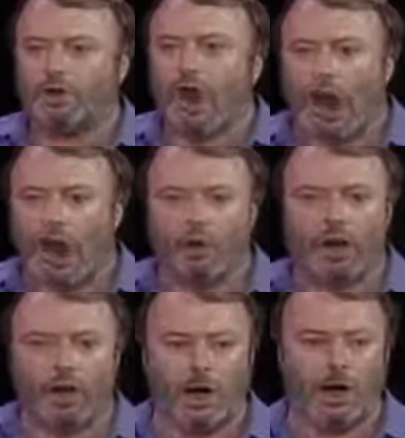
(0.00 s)
How
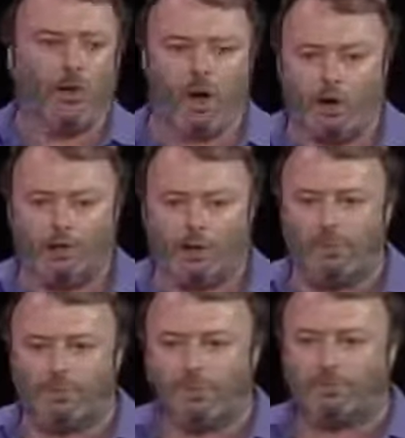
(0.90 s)
can anyone who's a
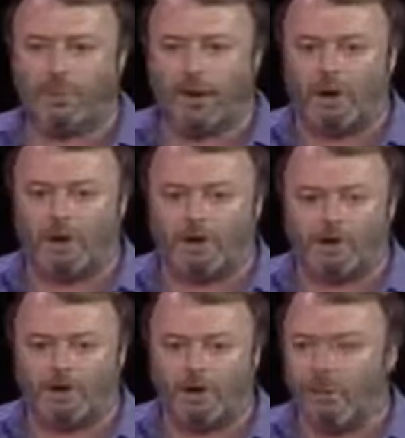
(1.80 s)
business partner of this
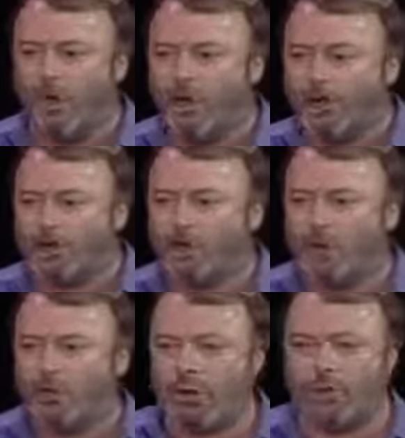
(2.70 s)
regime
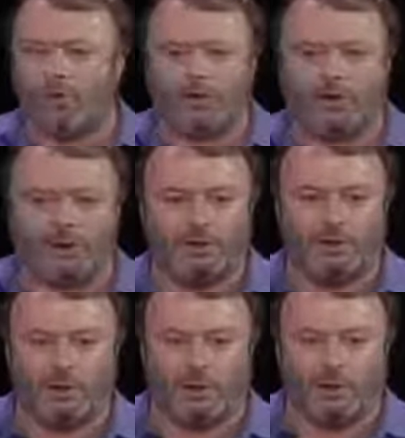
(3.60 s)
show their face in a
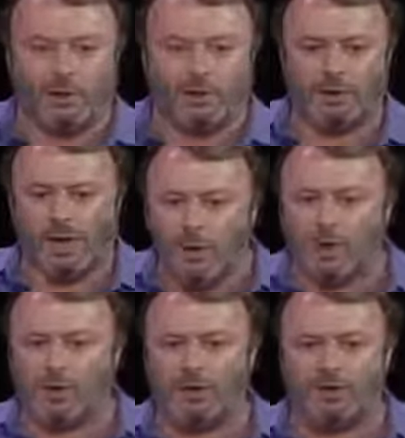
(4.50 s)
city like this, and
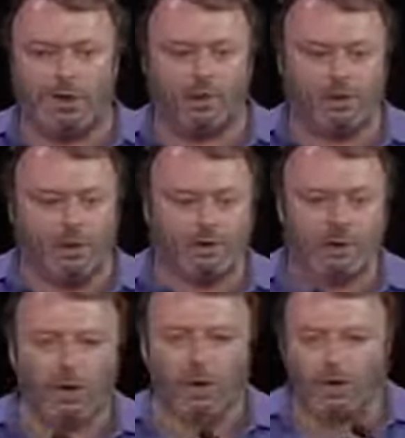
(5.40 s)
not content with it?
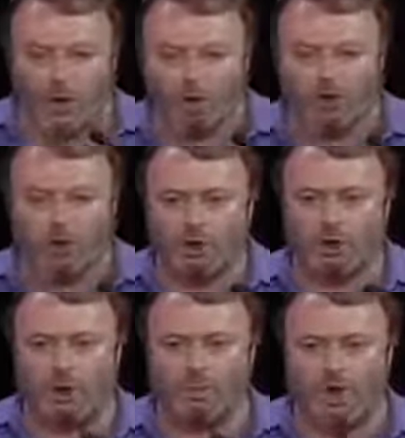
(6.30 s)
Not
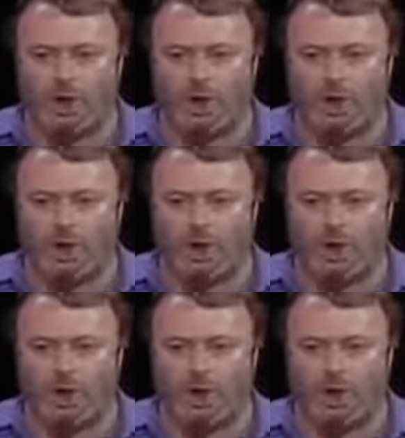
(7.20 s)
content with